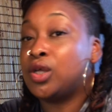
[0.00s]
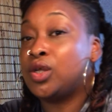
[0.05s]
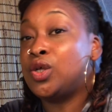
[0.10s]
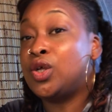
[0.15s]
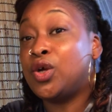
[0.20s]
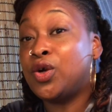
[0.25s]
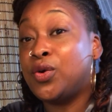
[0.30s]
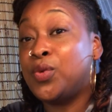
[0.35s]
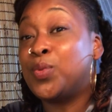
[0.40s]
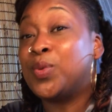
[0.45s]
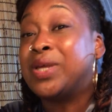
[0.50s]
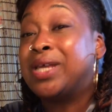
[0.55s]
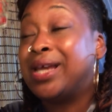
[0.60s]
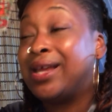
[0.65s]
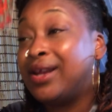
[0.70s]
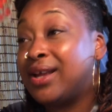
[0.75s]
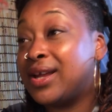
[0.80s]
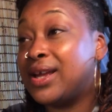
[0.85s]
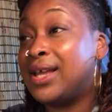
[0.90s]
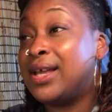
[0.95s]
you're
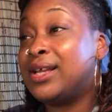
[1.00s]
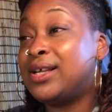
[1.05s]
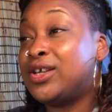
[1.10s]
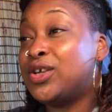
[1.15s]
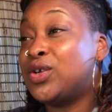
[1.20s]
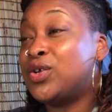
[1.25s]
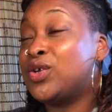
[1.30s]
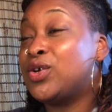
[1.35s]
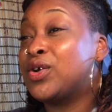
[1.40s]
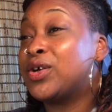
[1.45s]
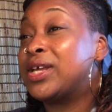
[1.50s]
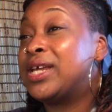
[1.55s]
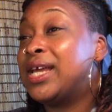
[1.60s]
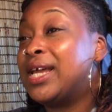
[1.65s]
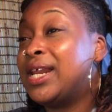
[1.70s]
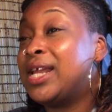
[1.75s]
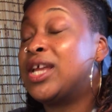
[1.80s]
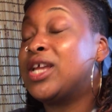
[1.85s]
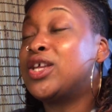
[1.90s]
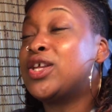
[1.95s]
getting, you're
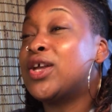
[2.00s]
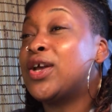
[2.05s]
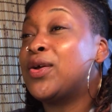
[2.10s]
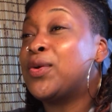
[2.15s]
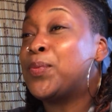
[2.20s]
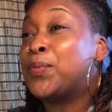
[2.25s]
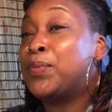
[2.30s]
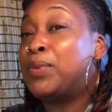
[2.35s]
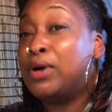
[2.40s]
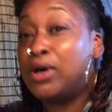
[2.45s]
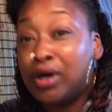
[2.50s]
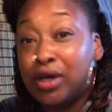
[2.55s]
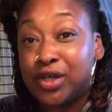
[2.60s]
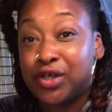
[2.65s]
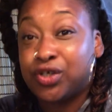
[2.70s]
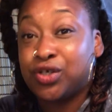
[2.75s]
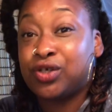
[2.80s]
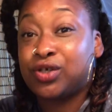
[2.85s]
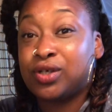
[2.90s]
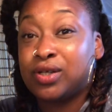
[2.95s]
getting
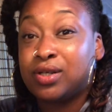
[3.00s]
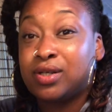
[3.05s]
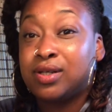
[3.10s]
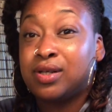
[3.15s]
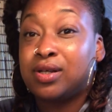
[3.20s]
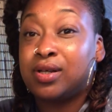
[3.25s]
pushed